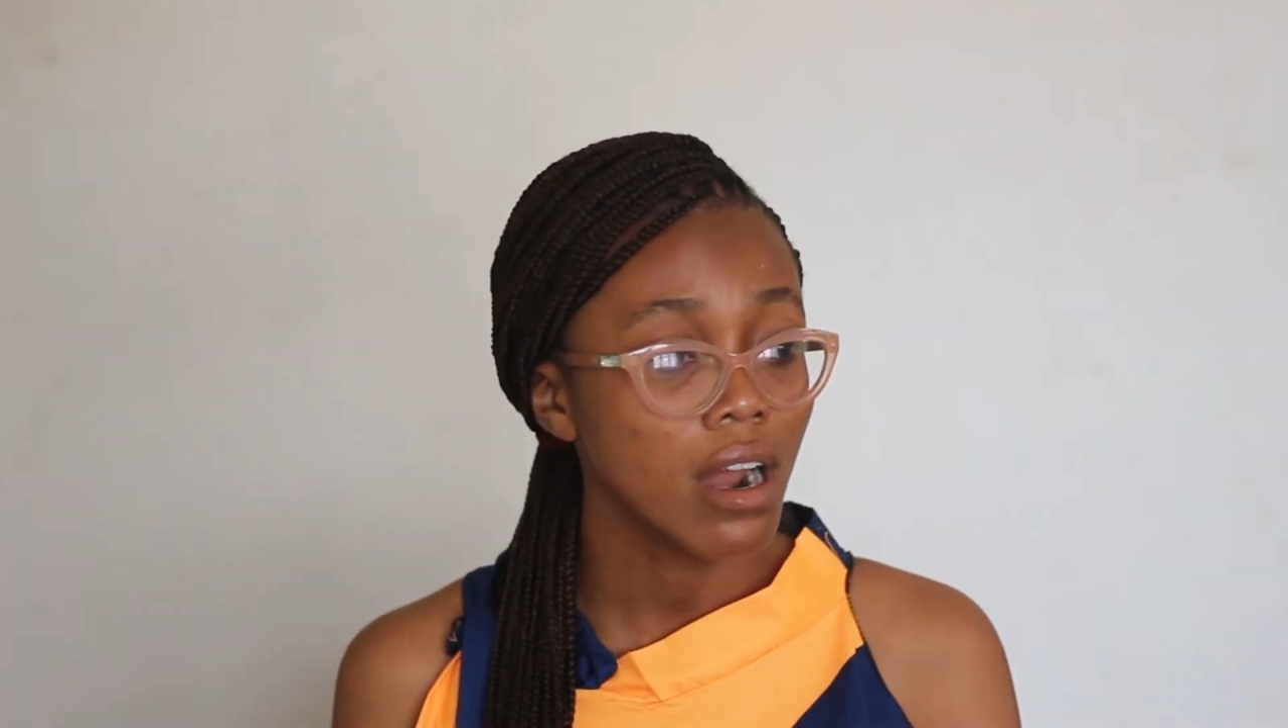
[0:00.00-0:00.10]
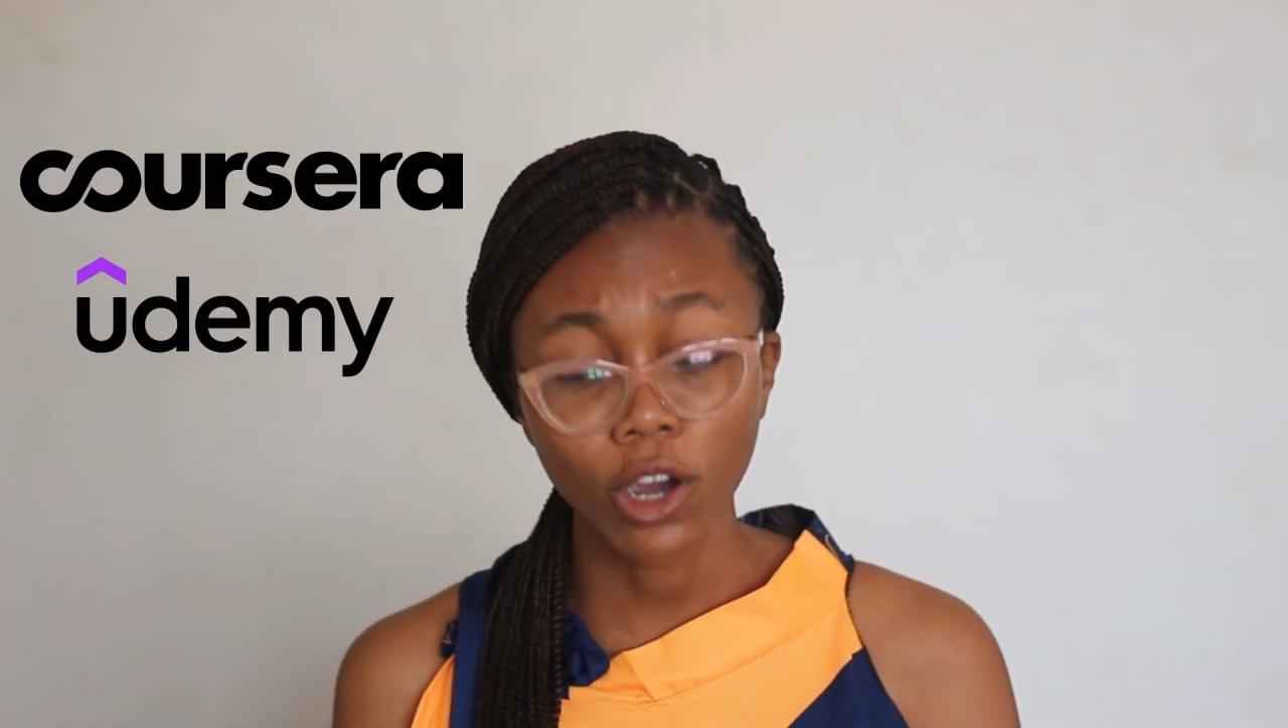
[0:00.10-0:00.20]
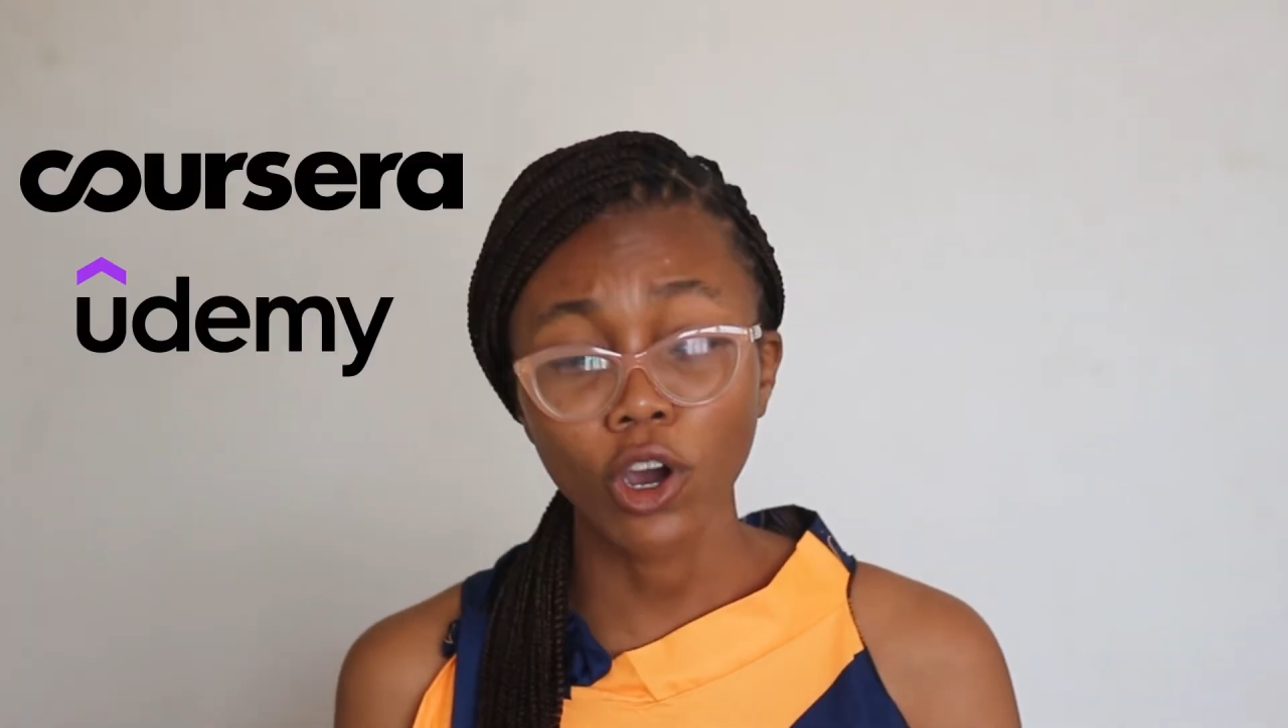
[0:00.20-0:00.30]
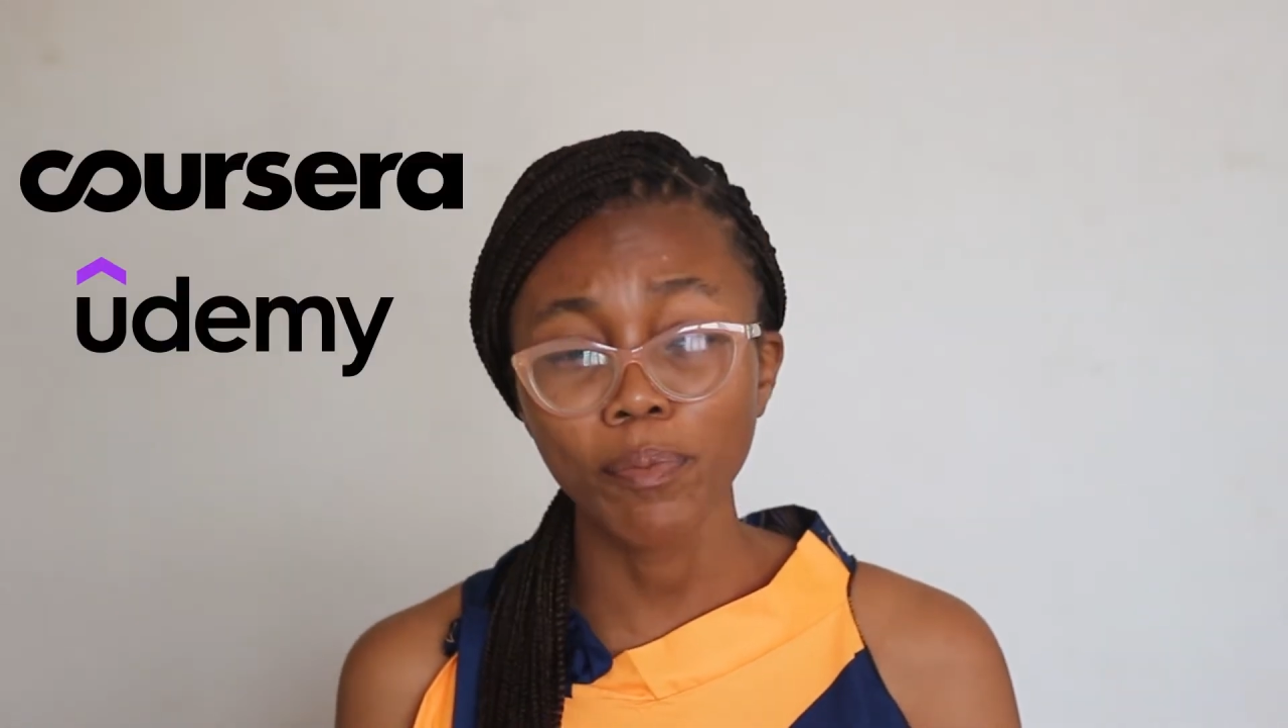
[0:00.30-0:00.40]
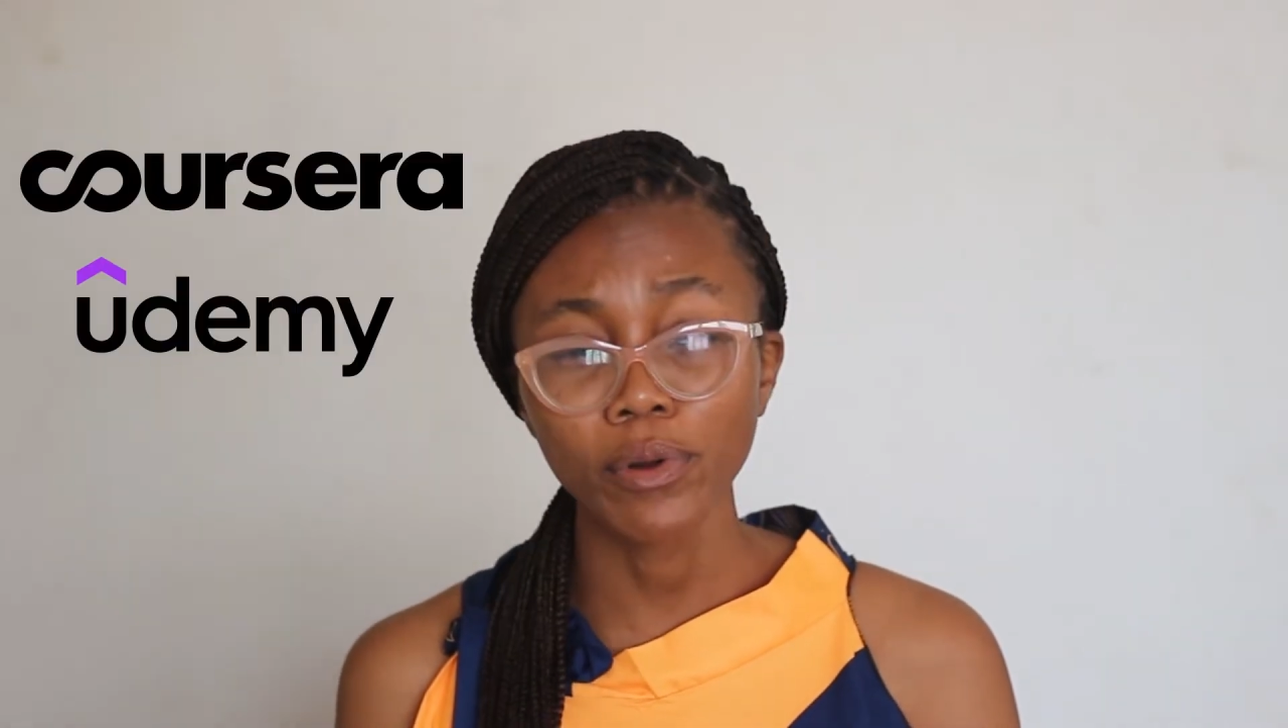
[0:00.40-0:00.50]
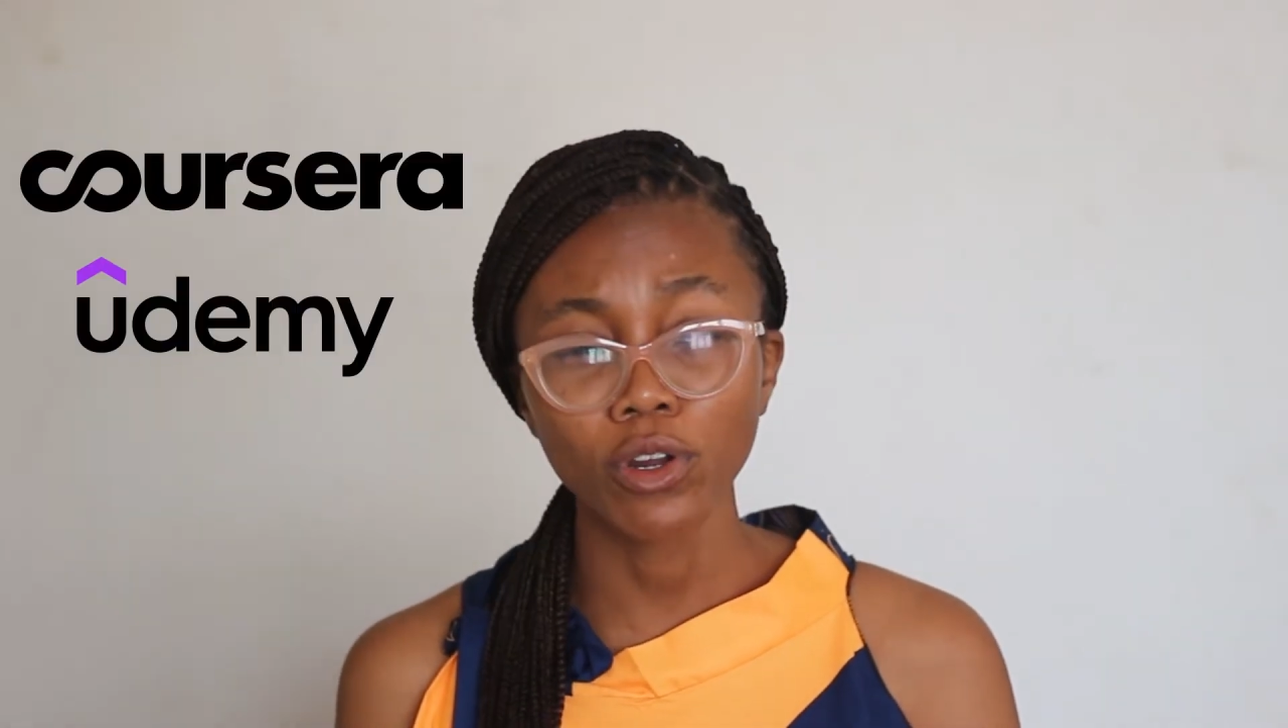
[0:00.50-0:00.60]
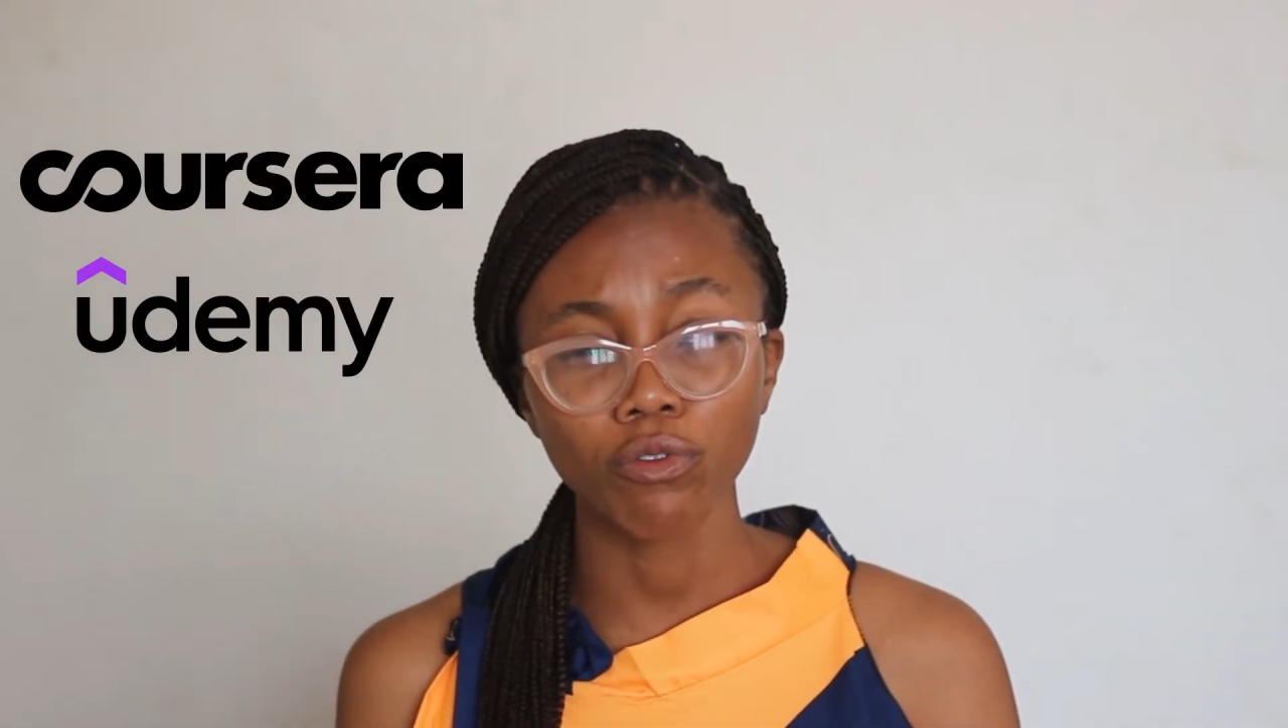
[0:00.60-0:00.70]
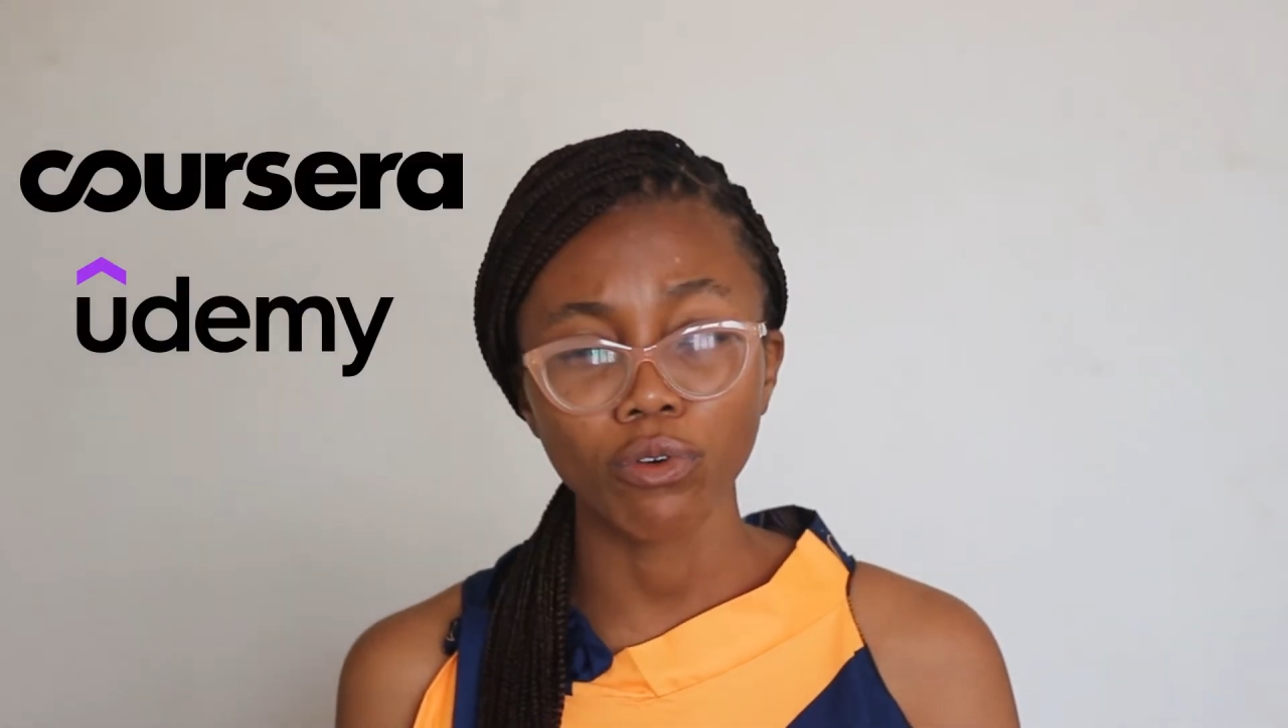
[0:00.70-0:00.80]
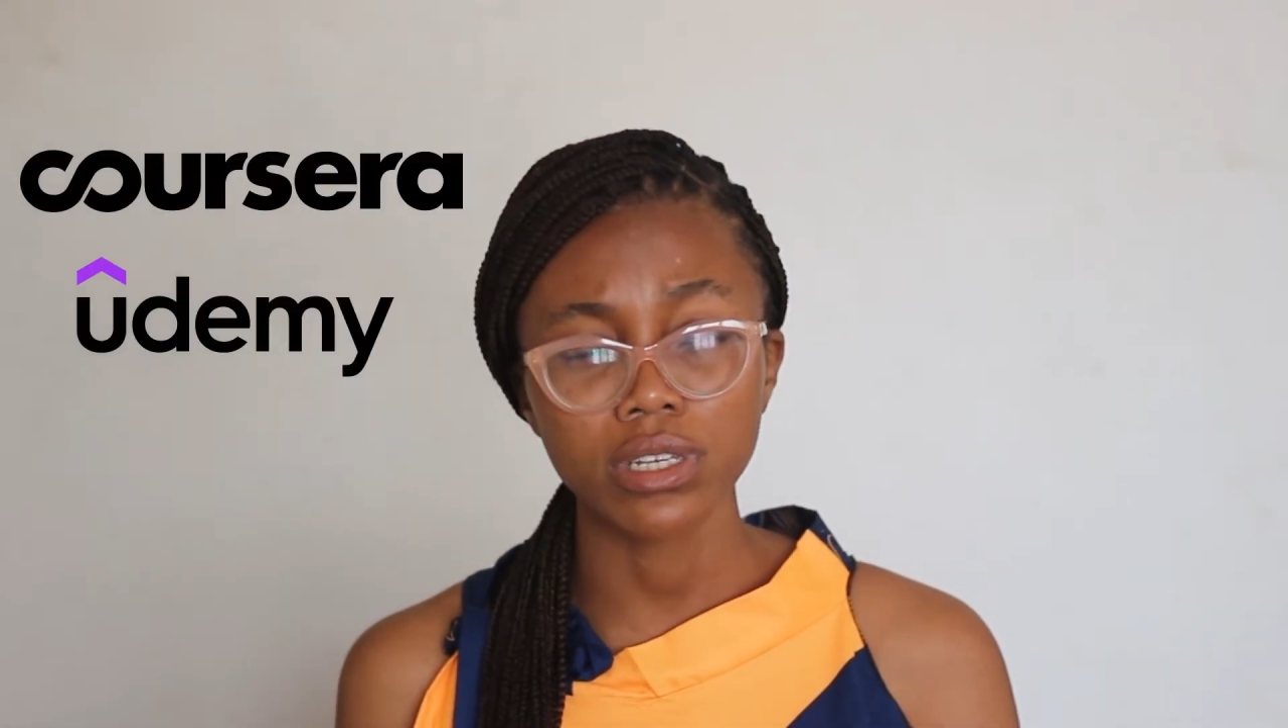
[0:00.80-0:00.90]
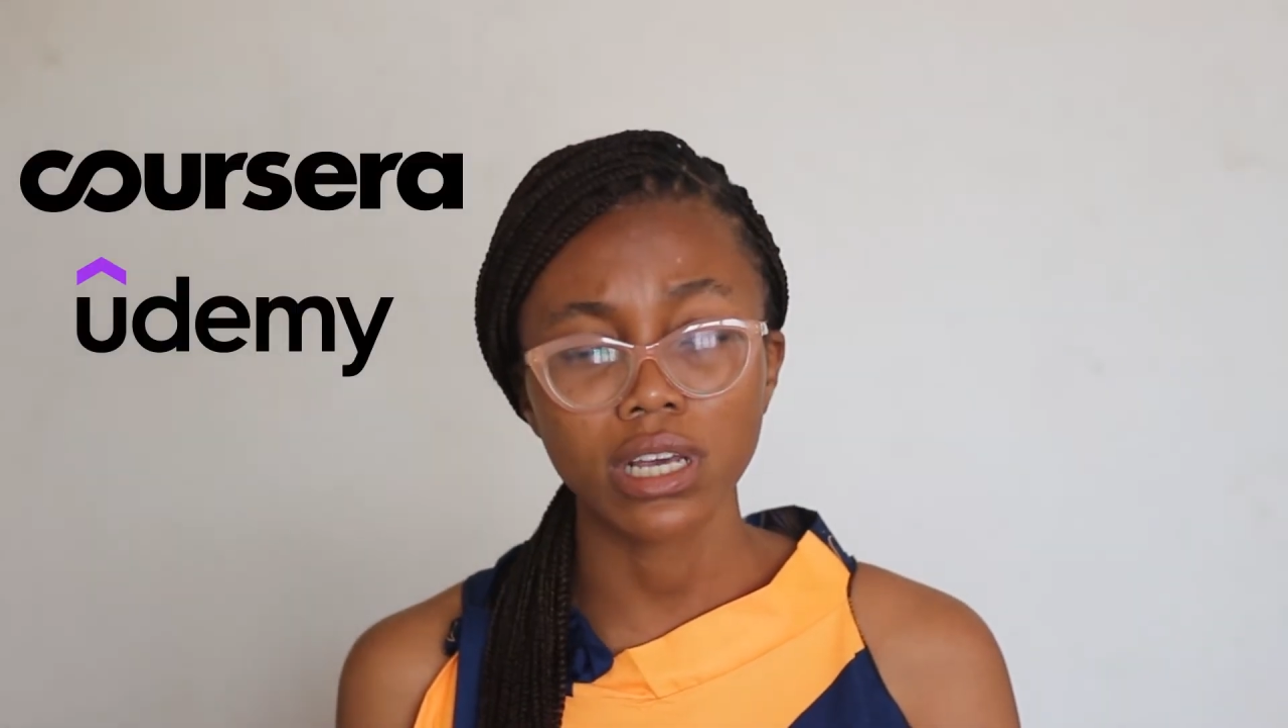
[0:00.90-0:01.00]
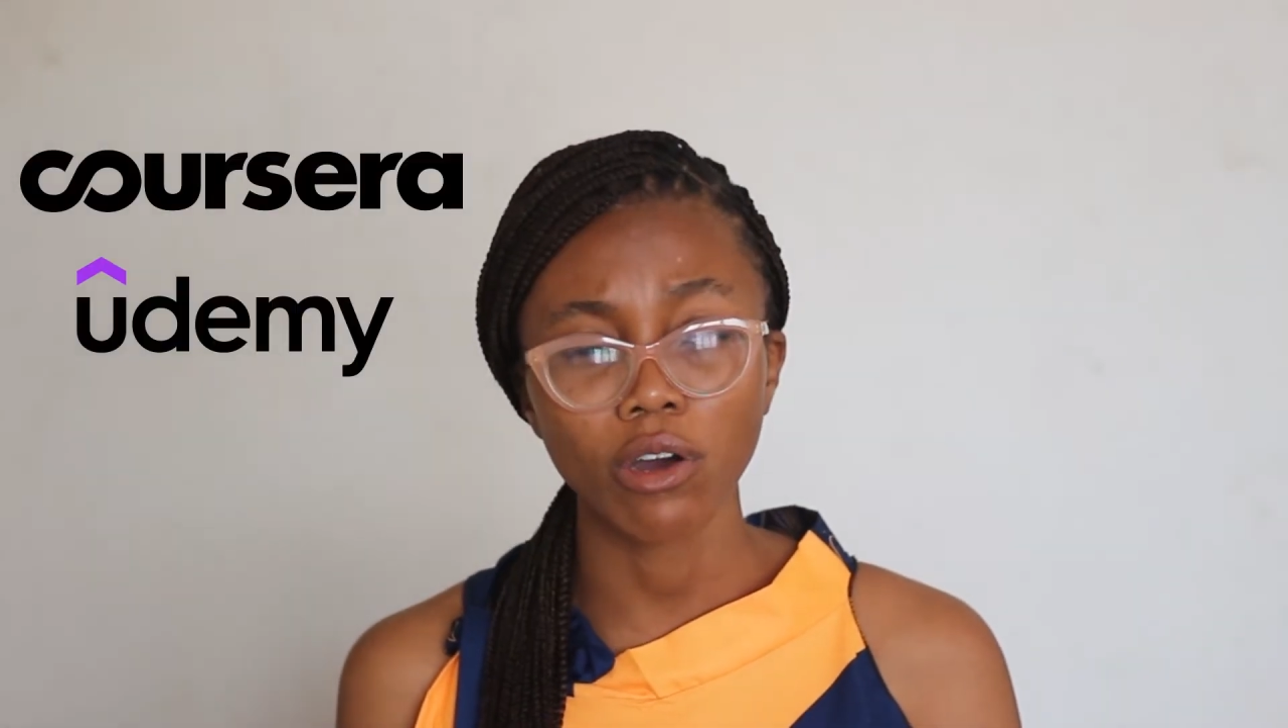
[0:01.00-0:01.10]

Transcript: a couple of ones.